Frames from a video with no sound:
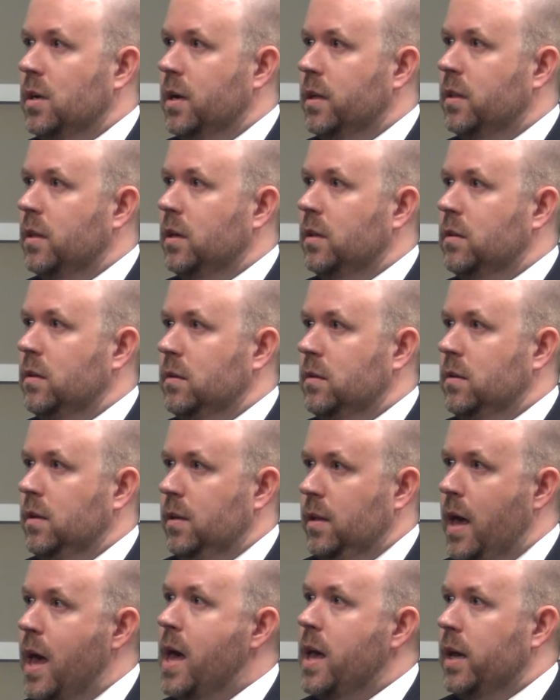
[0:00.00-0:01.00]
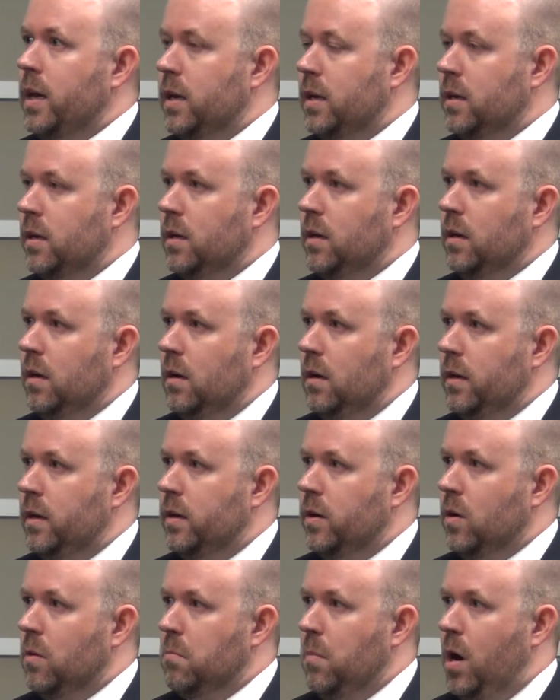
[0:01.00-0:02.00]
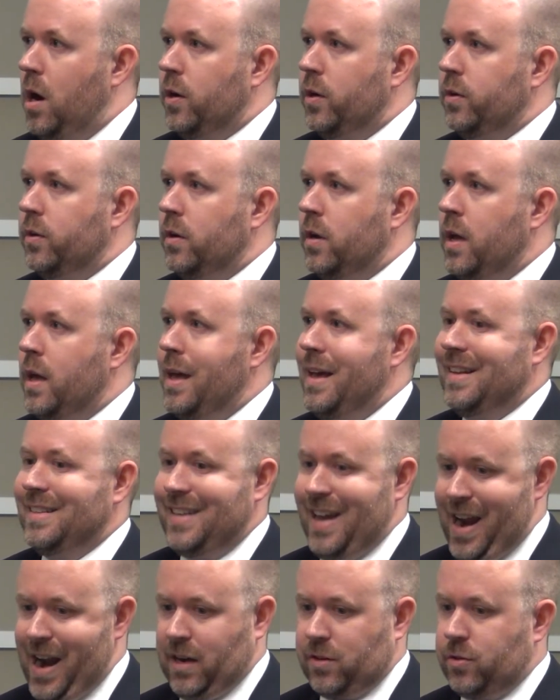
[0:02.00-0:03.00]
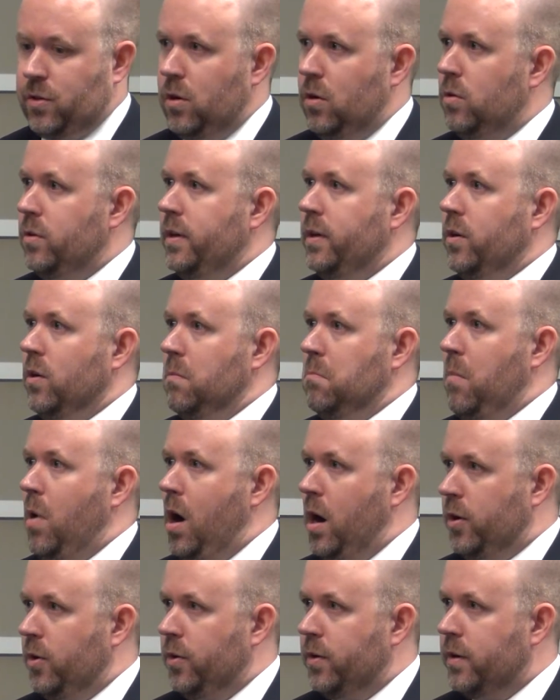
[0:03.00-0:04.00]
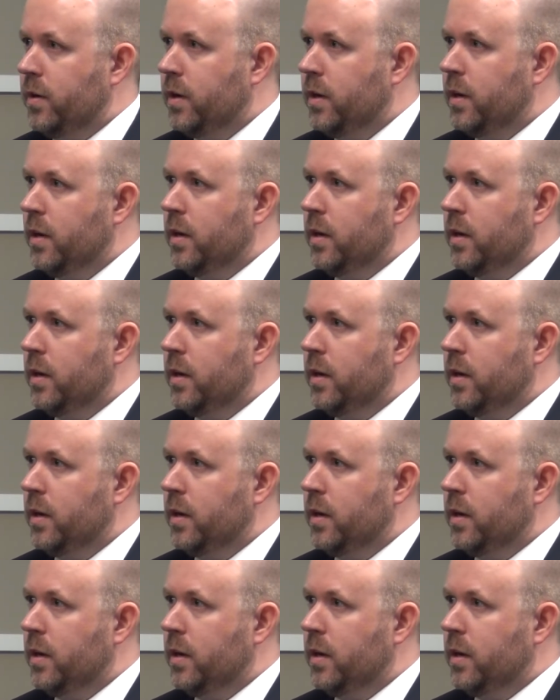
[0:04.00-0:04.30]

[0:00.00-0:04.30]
And I think that today, in our modern tax code, in our modern